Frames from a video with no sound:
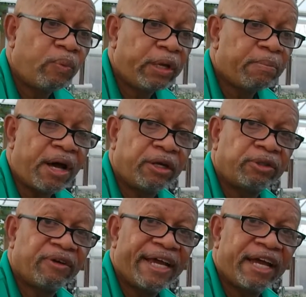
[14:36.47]
We
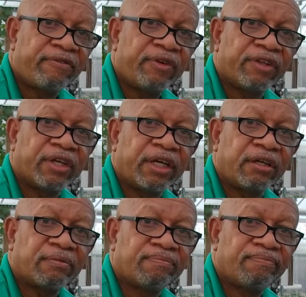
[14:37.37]
monitor everything.
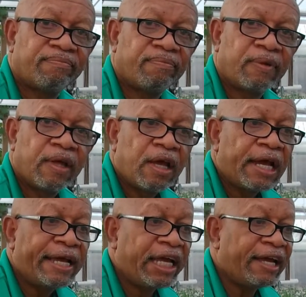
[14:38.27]

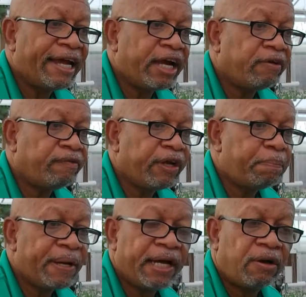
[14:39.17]
Every
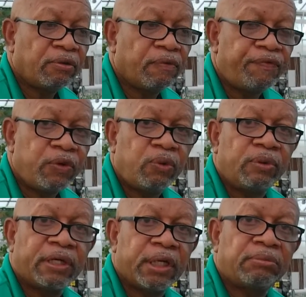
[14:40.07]
pound of food
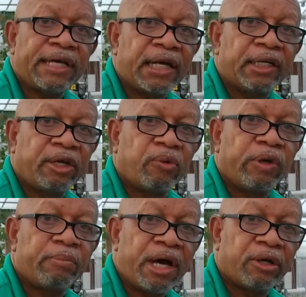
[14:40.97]
that comes out of here,
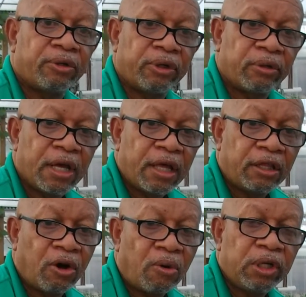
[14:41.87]
we monitor.
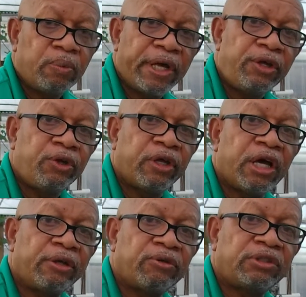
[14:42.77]
The only way you can
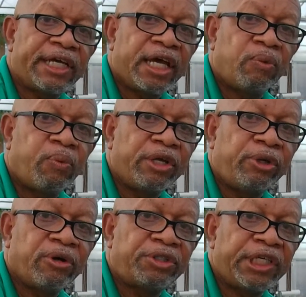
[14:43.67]
understand what
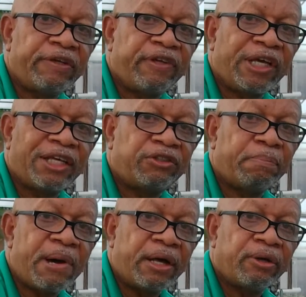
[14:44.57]
you're achieving is to
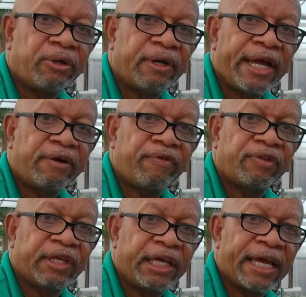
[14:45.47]
monitor
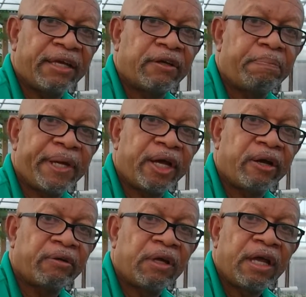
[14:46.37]
everything and
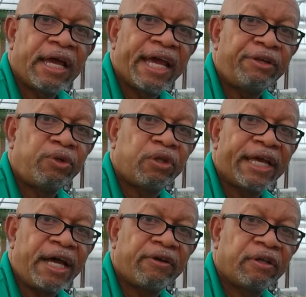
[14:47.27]
compare and do the
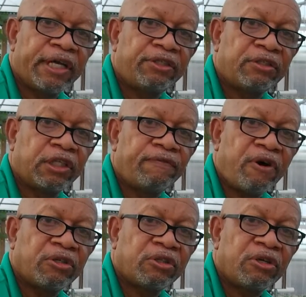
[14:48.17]
calculations as
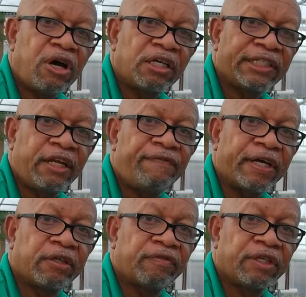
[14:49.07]
far as cost and
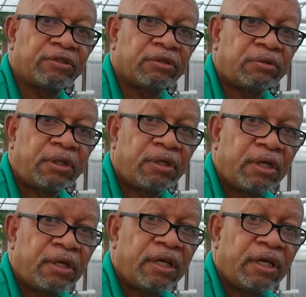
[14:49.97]
effectiveness.